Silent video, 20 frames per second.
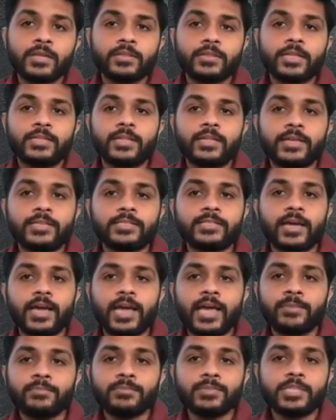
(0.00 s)
Then there is a
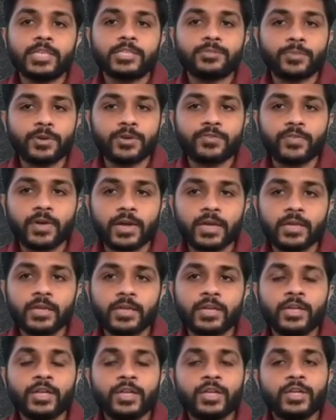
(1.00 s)
M6.5.
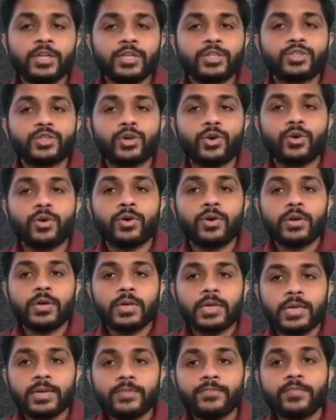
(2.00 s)
So
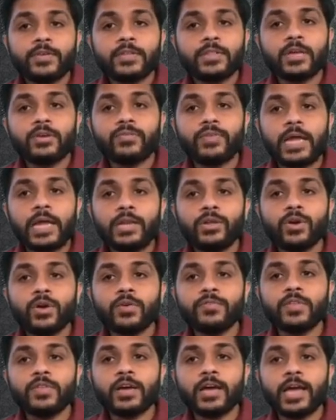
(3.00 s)
if the value
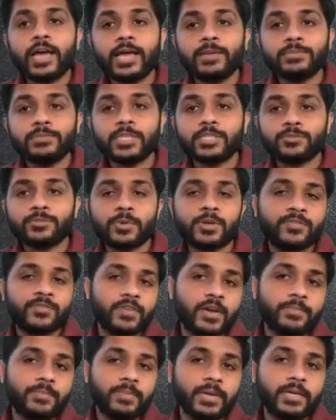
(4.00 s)
of the
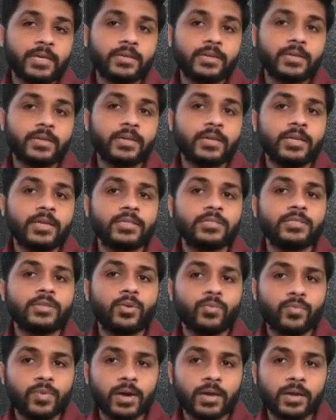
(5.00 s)
M6.5 bit is
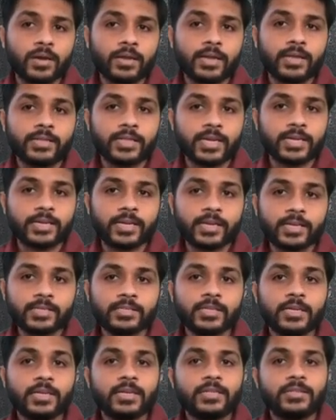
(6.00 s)
1, in that
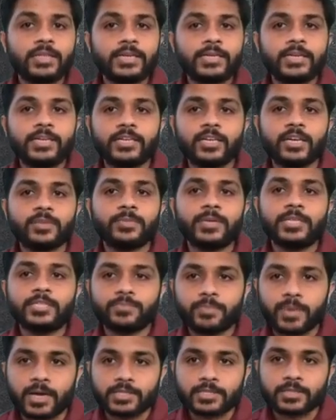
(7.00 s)
case, that interrupt is
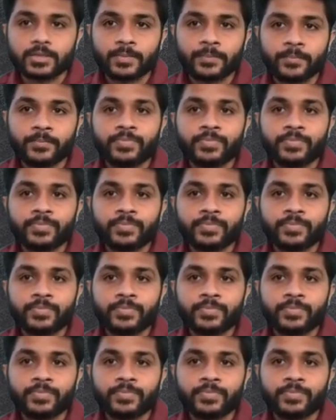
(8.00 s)
masked.